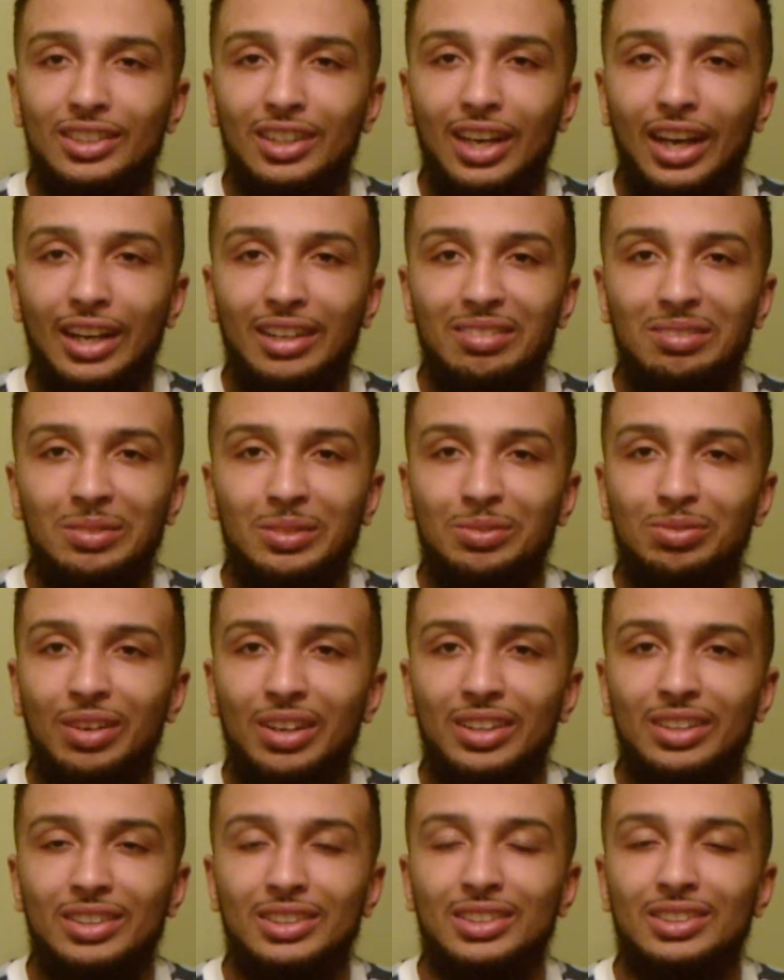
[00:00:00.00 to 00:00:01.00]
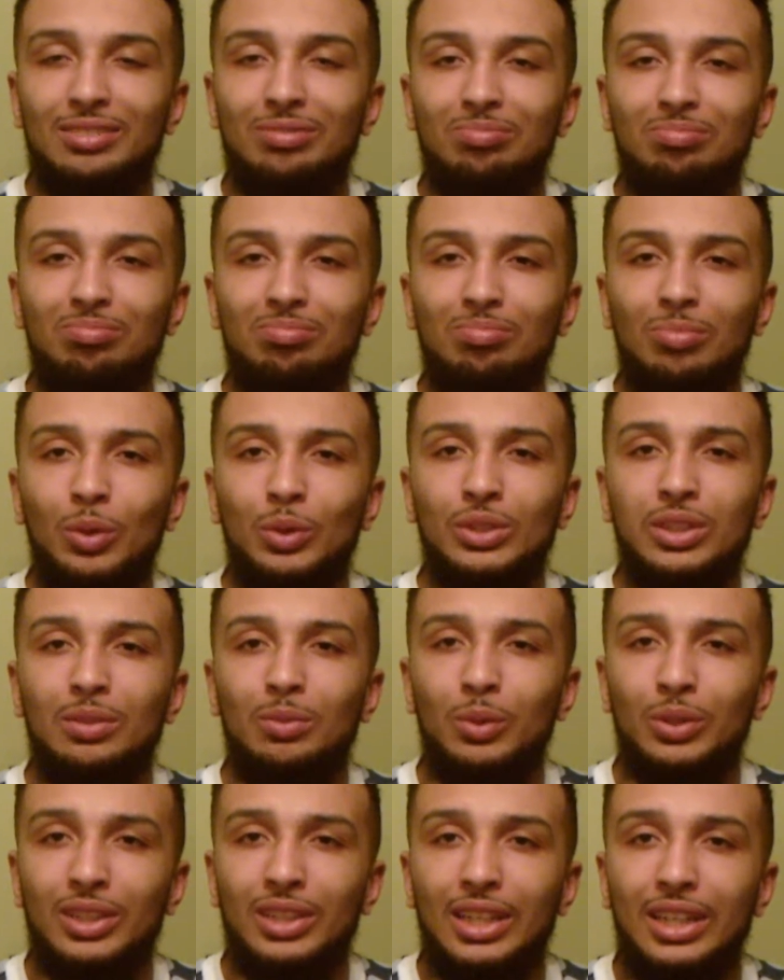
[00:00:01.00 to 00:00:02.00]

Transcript: or not? I mean, fighters more than